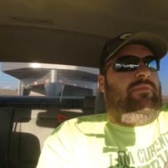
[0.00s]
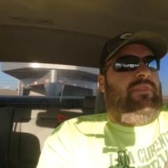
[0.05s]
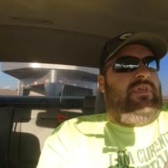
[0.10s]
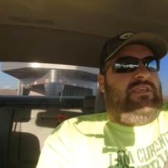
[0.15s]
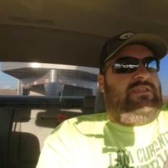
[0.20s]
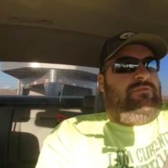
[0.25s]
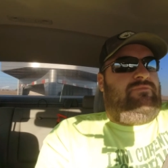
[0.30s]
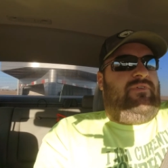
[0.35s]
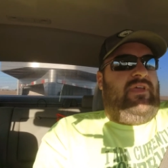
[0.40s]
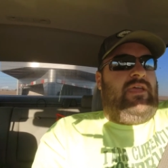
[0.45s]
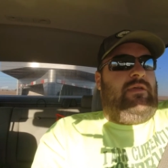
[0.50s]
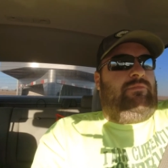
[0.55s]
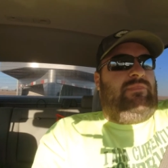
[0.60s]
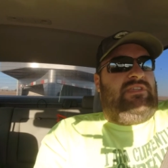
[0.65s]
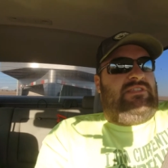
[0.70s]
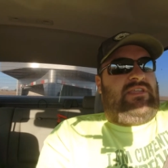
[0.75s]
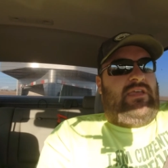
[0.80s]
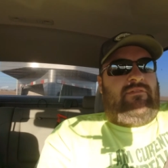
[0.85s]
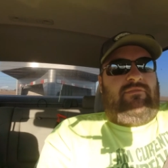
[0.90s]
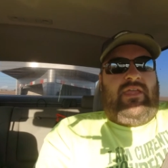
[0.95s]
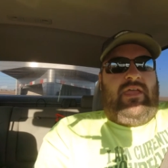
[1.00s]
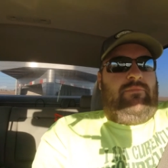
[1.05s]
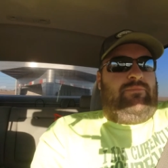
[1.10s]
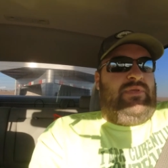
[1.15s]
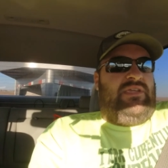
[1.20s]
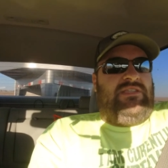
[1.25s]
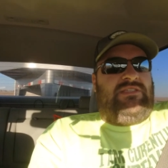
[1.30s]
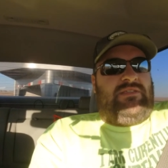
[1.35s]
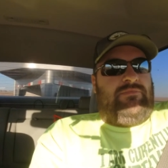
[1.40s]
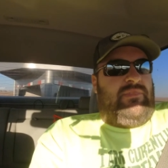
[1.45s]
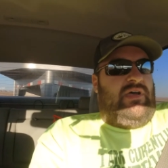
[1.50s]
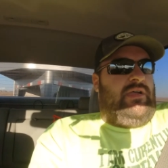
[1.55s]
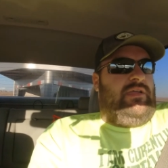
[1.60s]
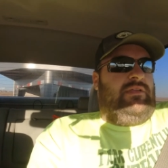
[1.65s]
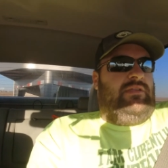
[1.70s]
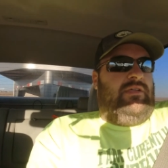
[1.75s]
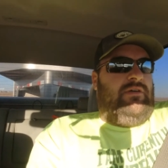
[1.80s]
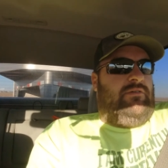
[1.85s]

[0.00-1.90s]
These families have that peace of mind